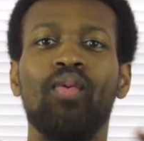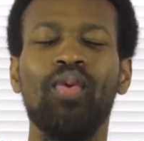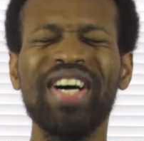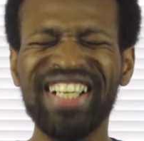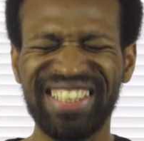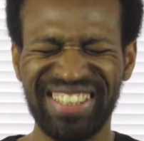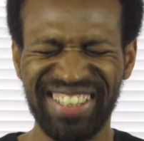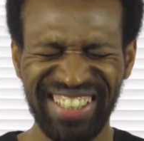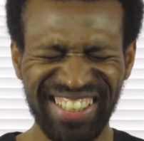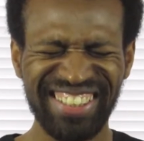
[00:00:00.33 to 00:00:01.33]
What
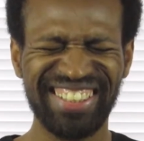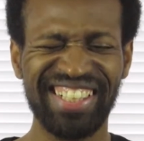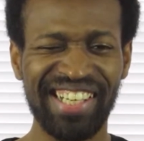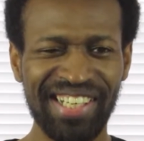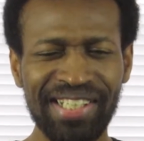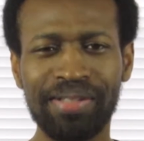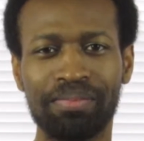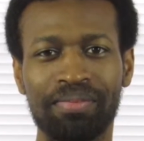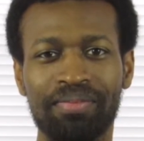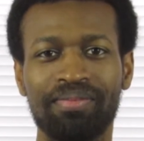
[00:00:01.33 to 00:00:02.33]
is
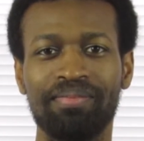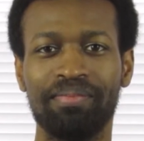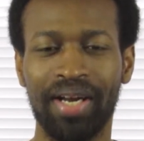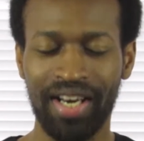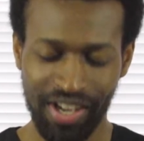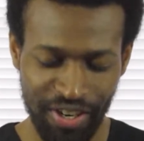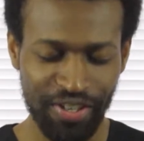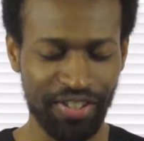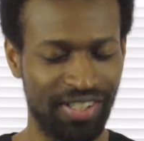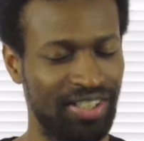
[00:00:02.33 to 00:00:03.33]
up, my
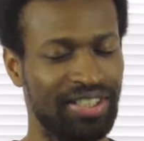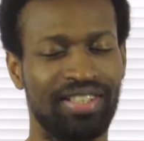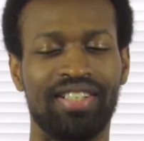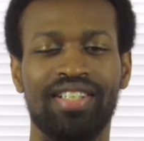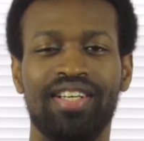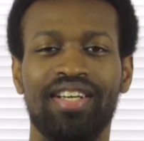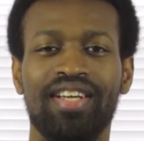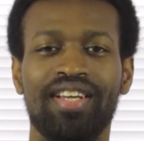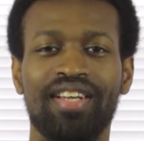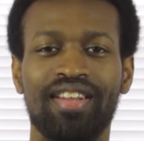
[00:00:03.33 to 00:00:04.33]
nerds?
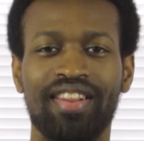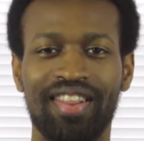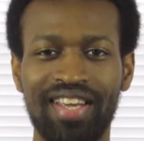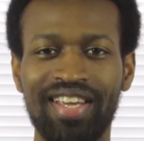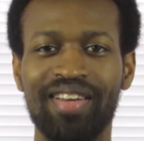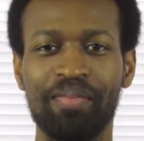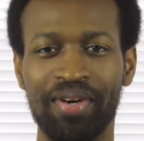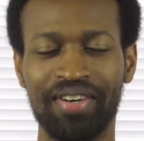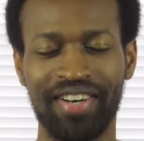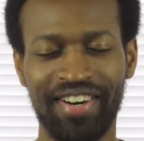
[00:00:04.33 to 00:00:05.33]
The
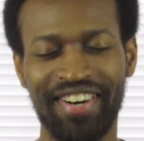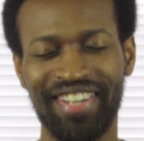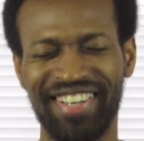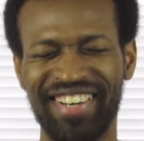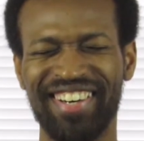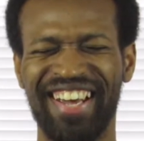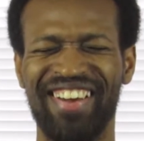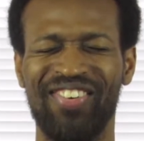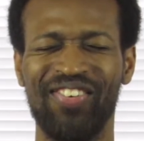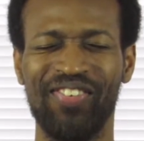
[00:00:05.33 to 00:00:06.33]
Immortal Nerd here,
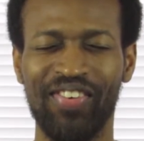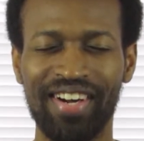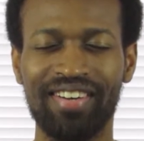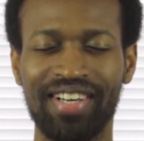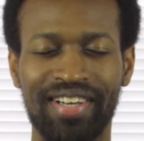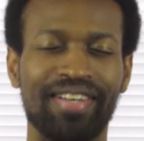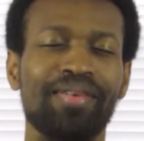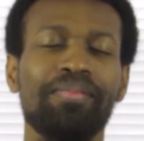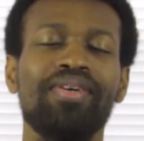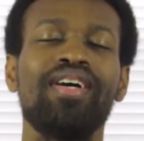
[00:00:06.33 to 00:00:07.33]
and
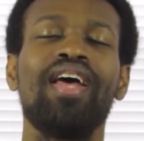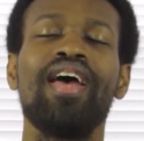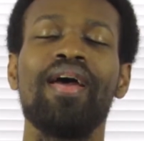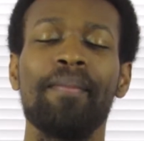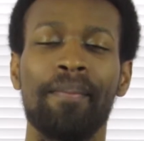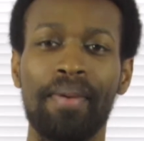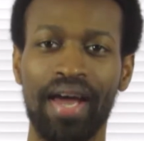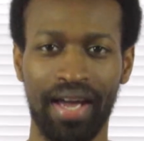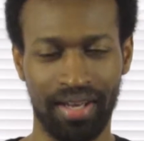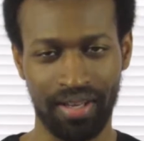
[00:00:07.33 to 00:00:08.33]
welcome
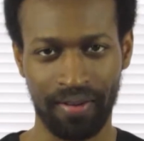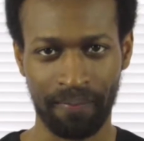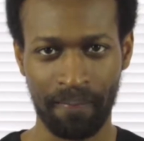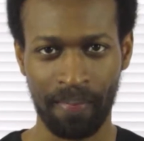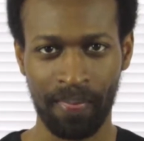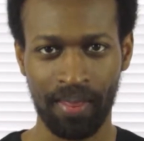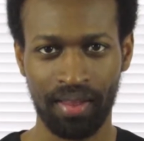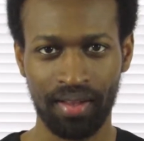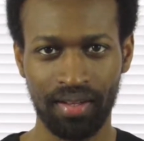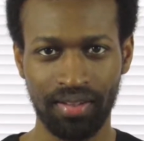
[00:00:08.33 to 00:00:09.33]
back
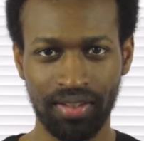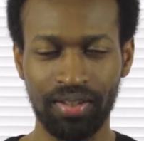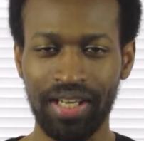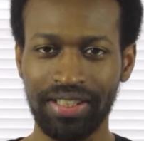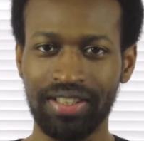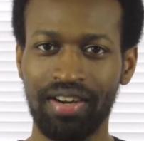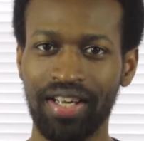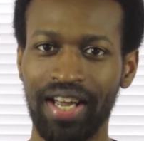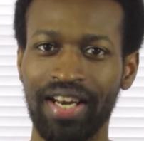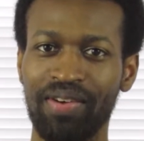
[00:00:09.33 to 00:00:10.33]
to Let's
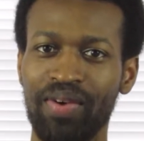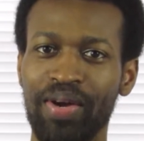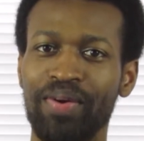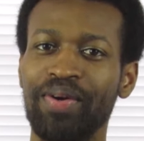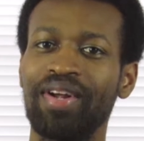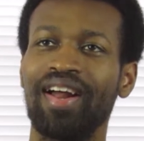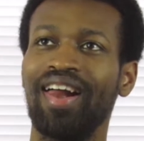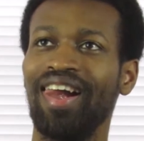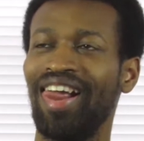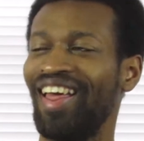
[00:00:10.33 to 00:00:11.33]
Talk Anime.
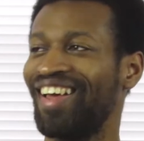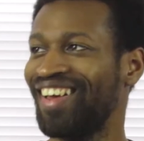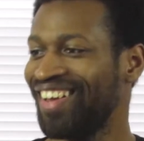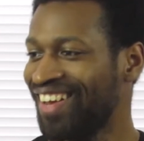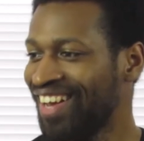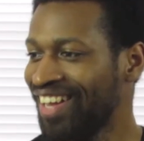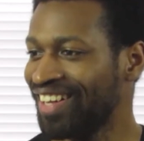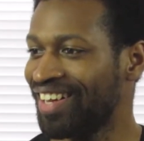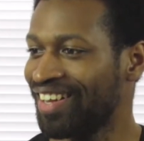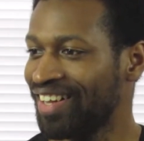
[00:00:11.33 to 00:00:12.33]
Uh,
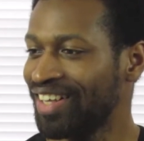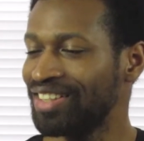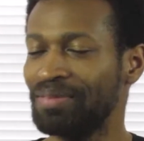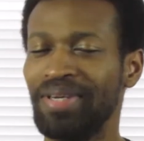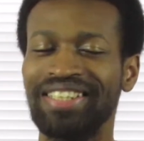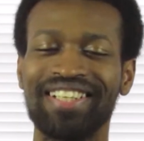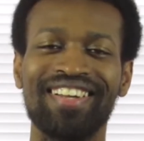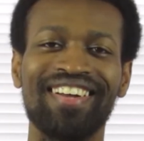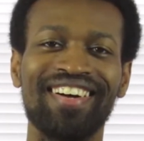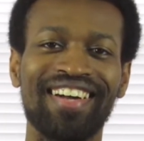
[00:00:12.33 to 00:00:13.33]
it's been
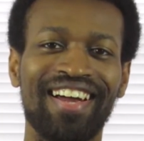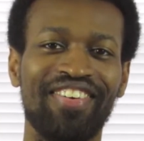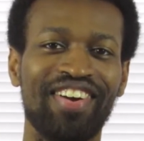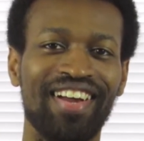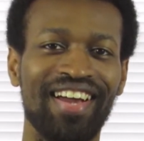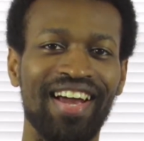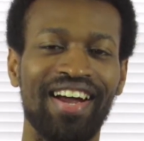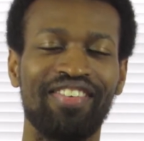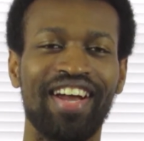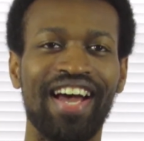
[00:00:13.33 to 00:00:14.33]
so long, I,
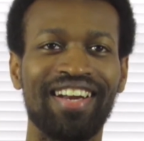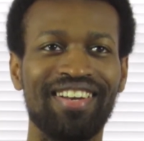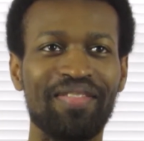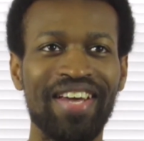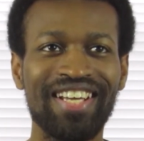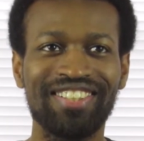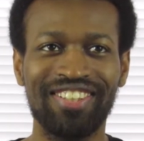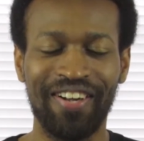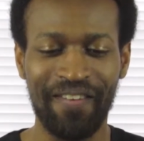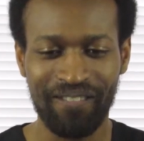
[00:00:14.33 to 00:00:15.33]
I forgot how to do my
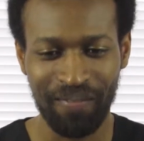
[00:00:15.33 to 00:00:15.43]
intro.